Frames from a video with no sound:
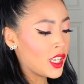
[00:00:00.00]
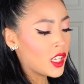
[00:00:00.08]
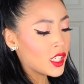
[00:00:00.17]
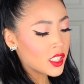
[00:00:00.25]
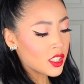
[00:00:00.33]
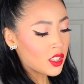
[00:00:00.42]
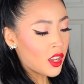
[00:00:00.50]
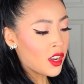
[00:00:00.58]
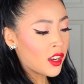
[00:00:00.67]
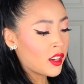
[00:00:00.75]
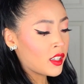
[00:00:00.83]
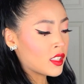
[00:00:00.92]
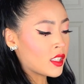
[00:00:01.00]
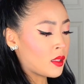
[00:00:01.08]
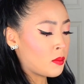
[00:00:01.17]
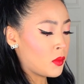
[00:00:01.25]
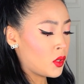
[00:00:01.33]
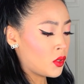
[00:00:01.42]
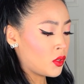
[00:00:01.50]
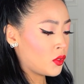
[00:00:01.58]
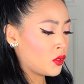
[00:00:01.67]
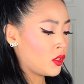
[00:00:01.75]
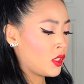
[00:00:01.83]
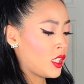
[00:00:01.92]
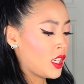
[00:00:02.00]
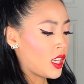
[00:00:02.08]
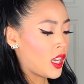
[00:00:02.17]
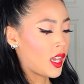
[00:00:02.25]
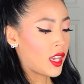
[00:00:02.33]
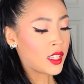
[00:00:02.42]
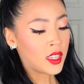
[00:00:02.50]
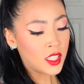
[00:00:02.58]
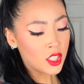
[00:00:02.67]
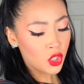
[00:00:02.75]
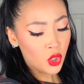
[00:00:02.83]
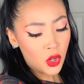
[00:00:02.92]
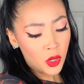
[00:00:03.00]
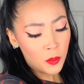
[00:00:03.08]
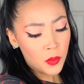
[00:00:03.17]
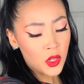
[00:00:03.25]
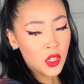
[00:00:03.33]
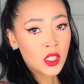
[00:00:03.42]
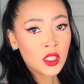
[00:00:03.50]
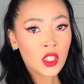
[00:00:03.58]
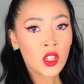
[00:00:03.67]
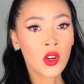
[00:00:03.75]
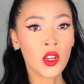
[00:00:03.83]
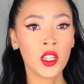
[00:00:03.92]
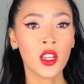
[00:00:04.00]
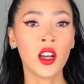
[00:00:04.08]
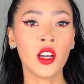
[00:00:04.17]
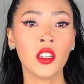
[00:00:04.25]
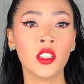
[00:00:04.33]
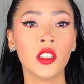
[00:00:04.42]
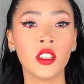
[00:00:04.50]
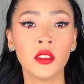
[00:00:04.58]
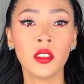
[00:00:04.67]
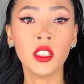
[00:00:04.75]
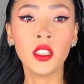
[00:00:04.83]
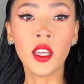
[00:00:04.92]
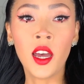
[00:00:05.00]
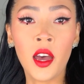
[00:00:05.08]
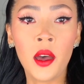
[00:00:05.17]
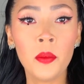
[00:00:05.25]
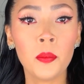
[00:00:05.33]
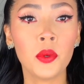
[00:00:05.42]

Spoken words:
stars and moon and the scorpion going on the top.